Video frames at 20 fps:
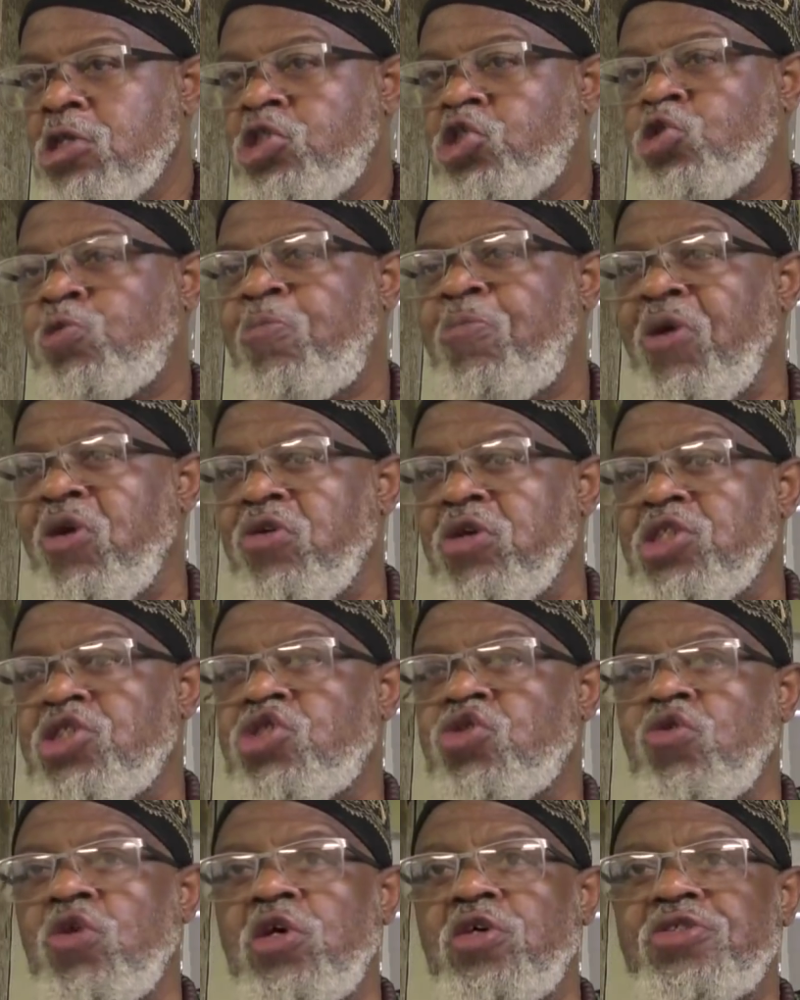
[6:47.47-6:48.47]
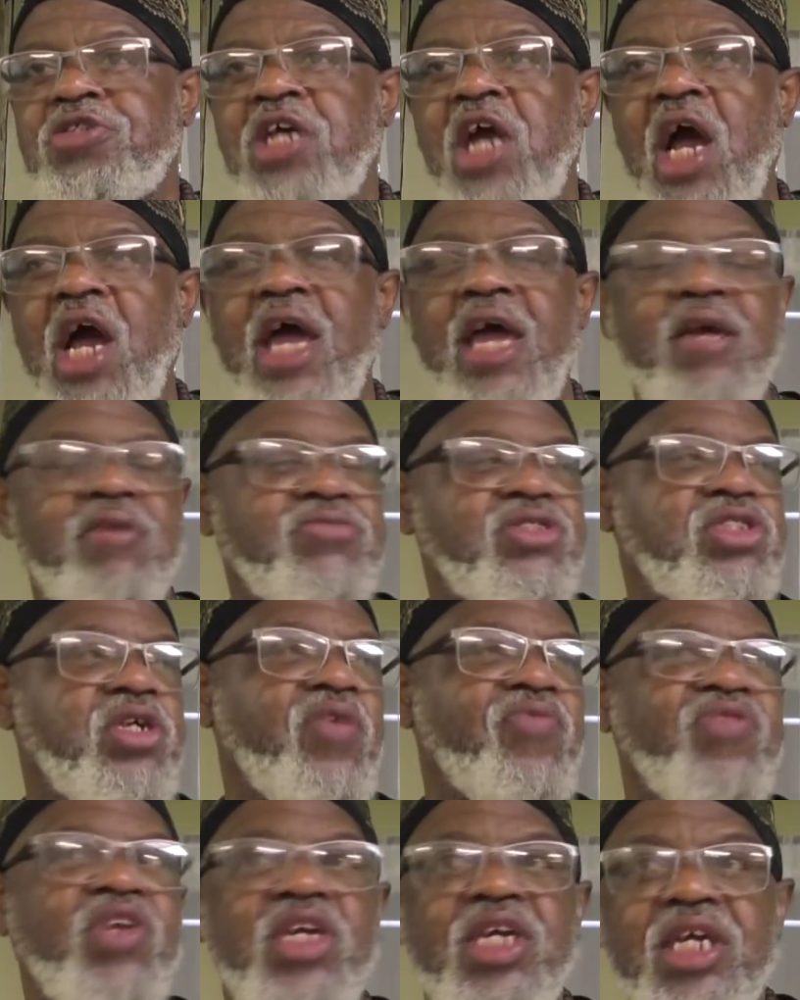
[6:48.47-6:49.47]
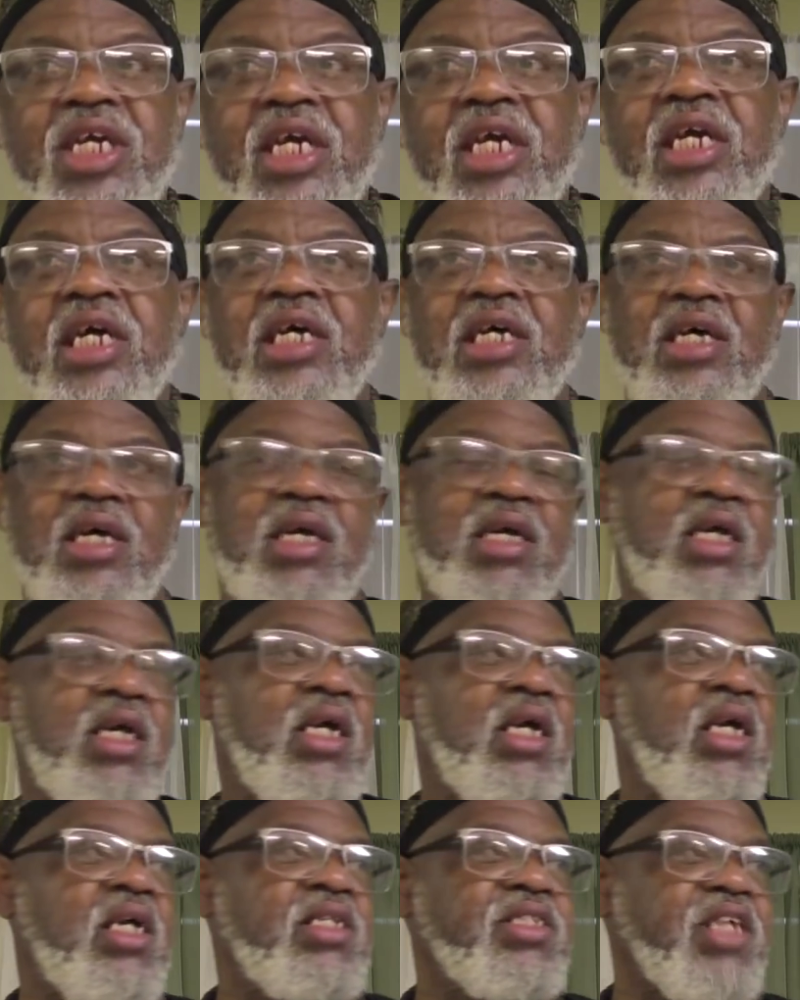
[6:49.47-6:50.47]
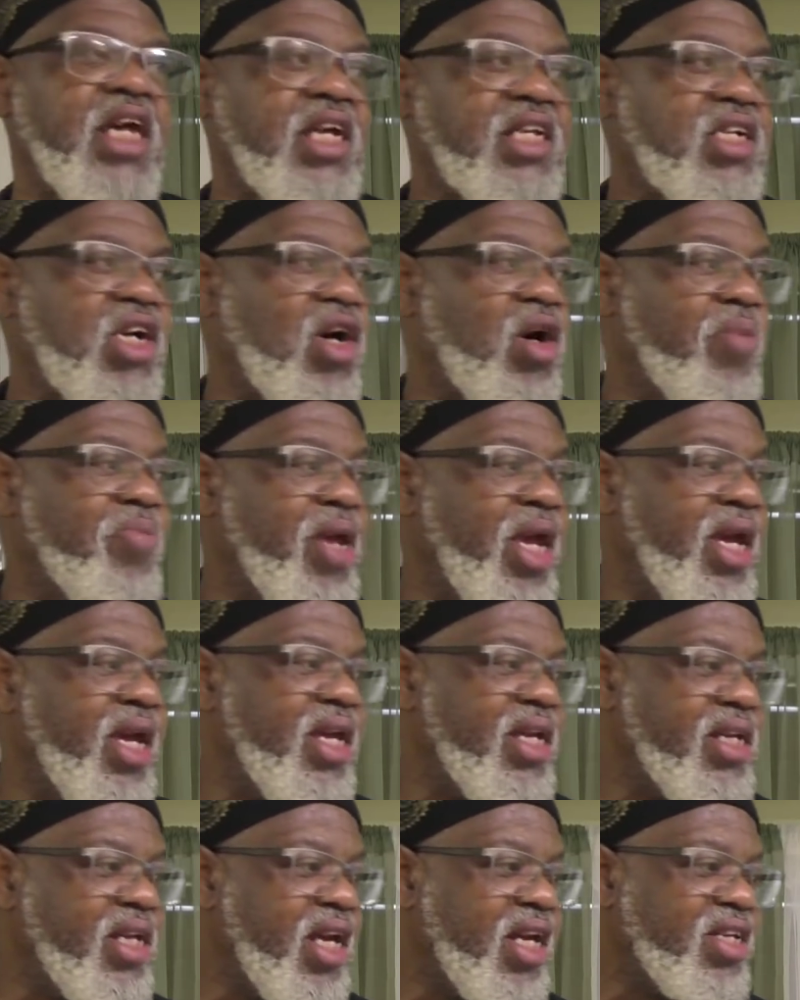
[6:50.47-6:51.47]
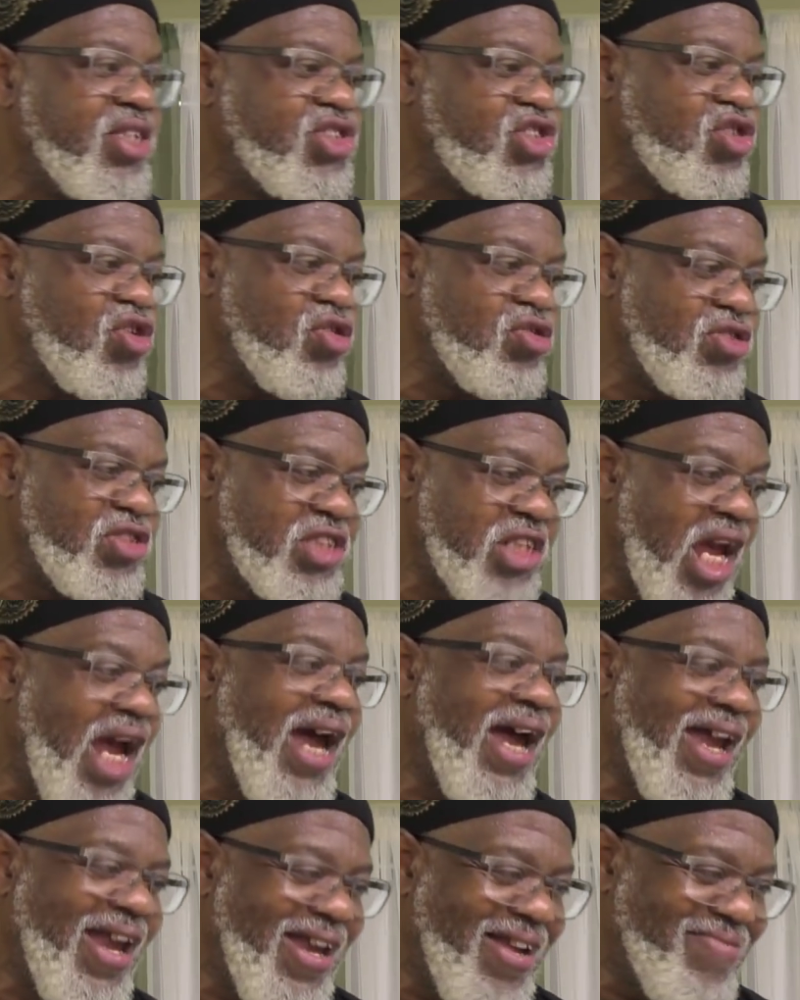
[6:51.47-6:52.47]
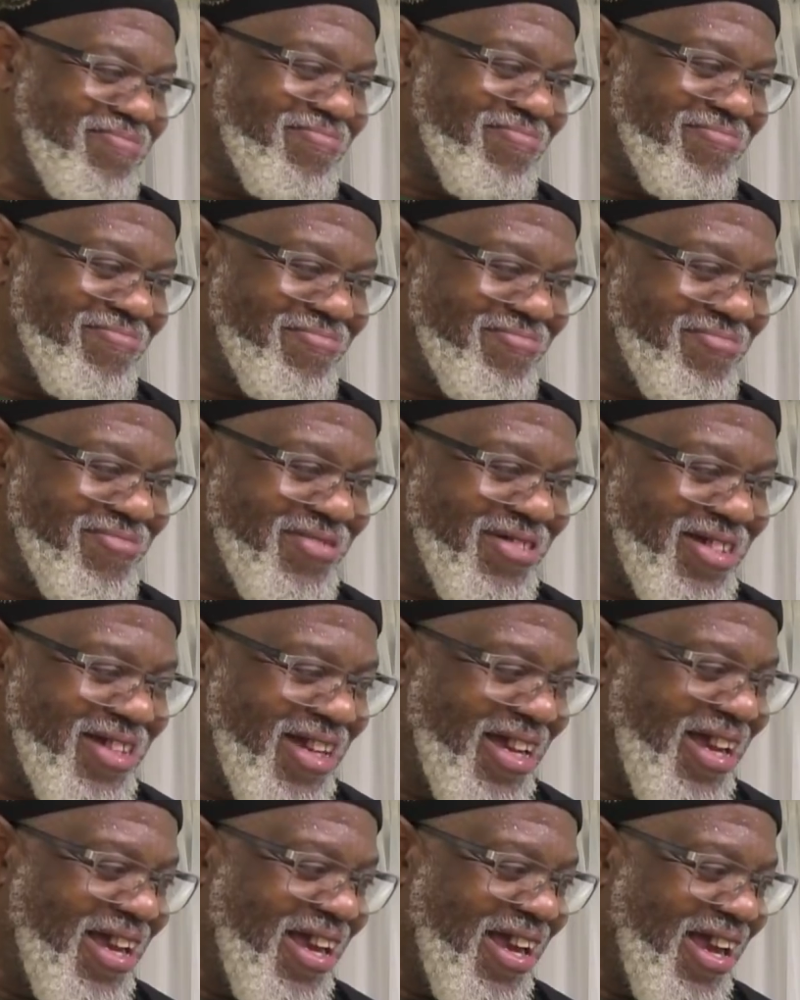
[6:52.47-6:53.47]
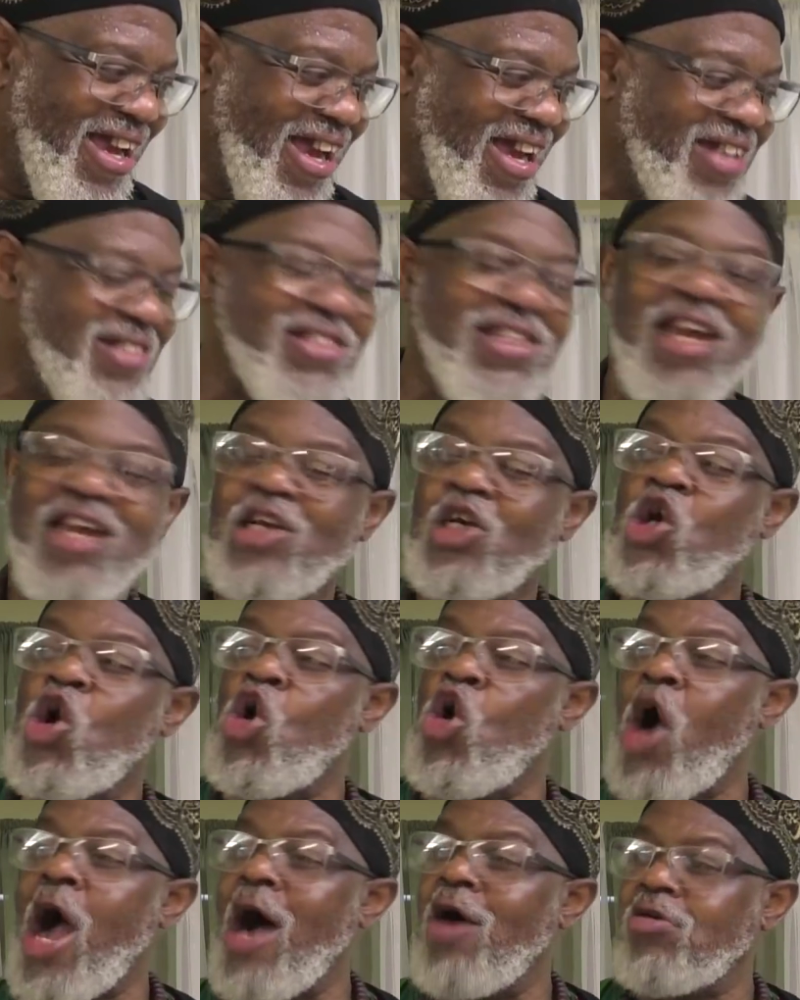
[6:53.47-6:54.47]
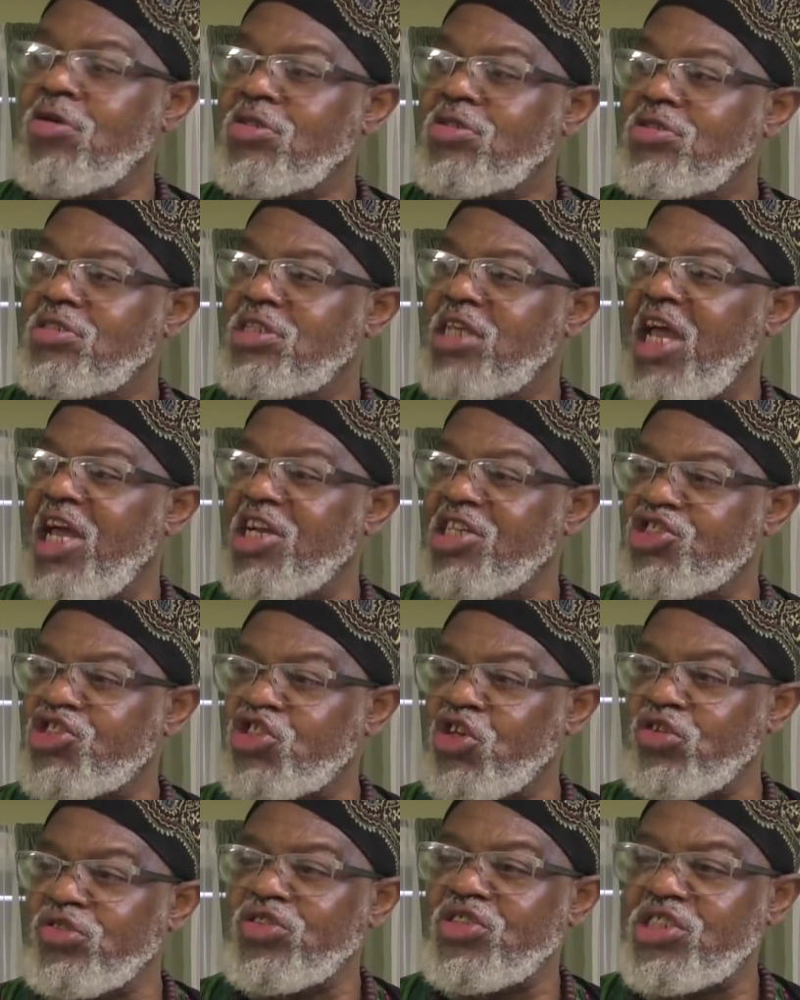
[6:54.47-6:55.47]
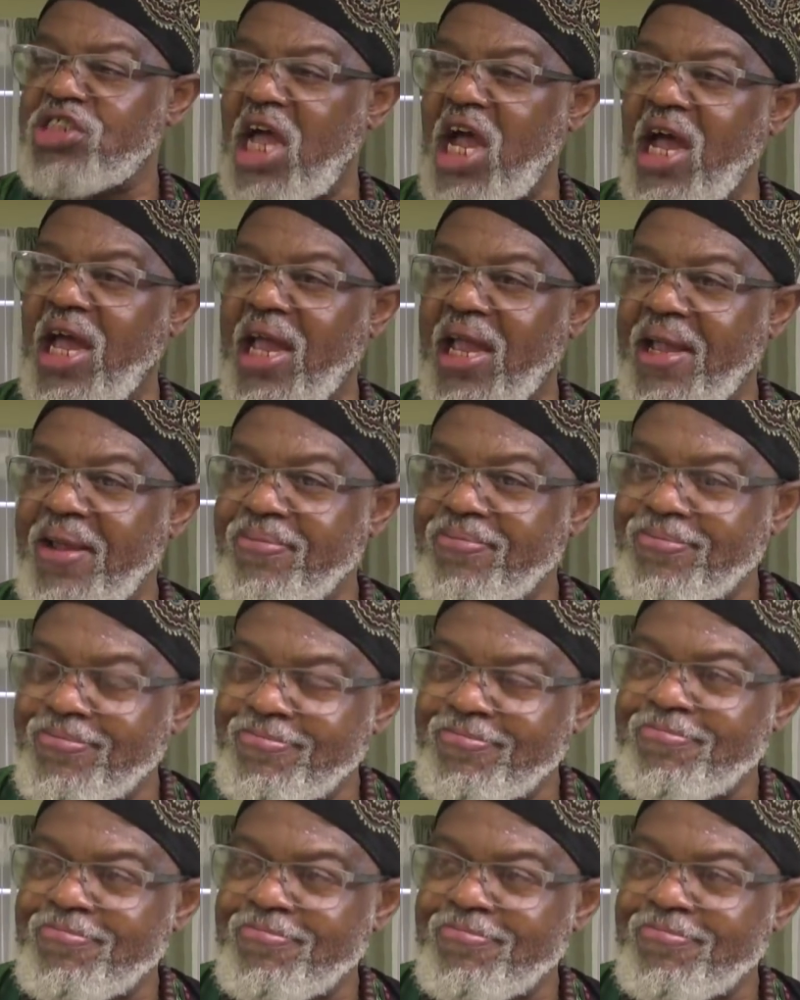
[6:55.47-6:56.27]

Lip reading: Spiritual times of the year that come in at a certain time and that go out at a certain time.